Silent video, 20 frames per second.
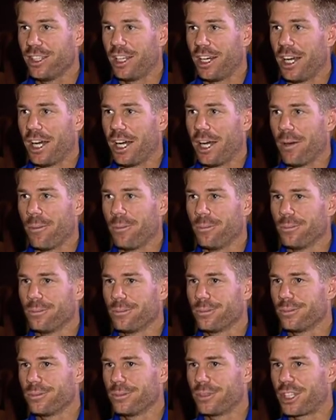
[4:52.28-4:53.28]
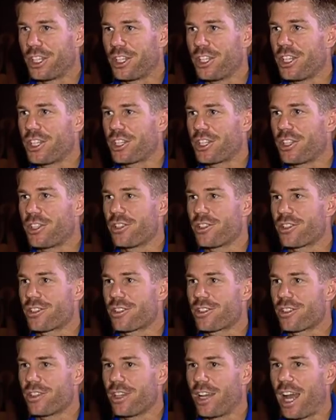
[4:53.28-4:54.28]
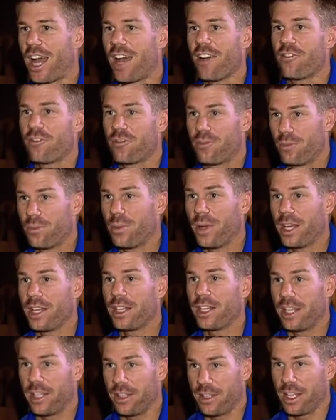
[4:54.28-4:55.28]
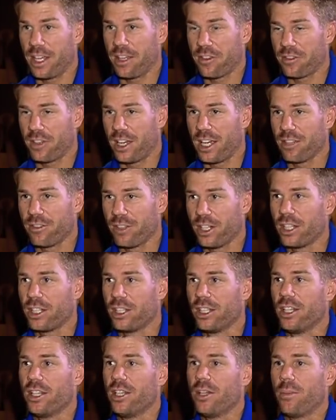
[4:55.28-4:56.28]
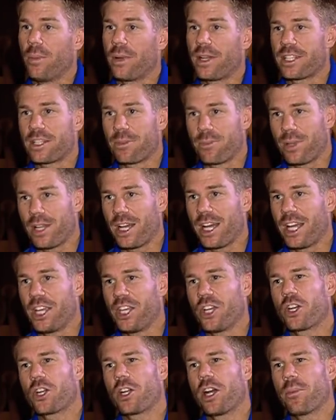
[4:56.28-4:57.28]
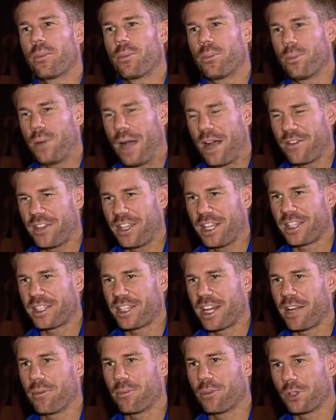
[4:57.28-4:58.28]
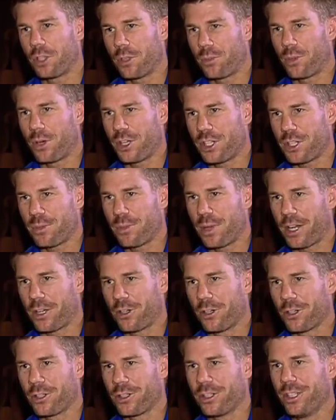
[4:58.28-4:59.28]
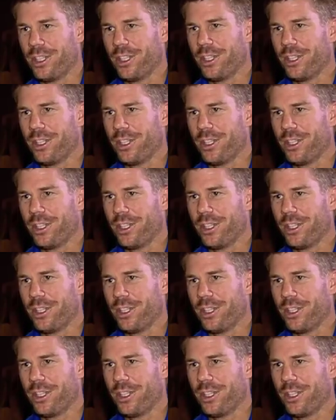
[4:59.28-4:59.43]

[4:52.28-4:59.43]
The conditions have been in their favour, but as a player, you've got to have the intent and put the pressure back on